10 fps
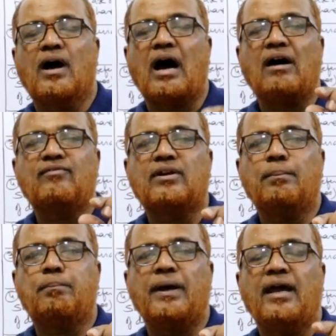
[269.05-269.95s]
after
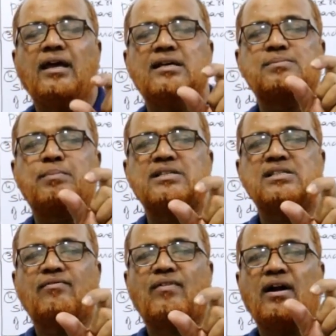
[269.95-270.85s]
paying a
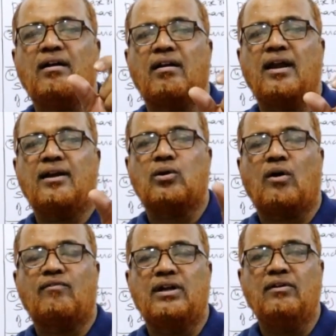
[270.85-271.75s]
specified rate
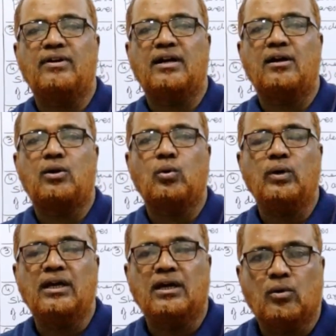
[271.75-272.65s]
of dividend
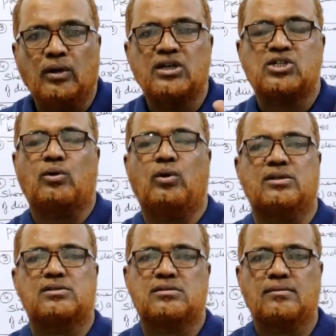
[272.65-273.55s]
to equity
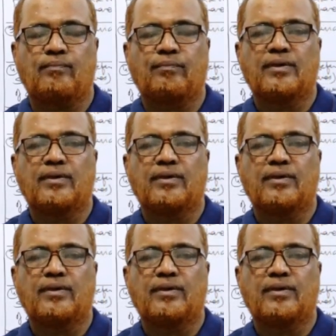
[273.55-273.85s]
shareholders.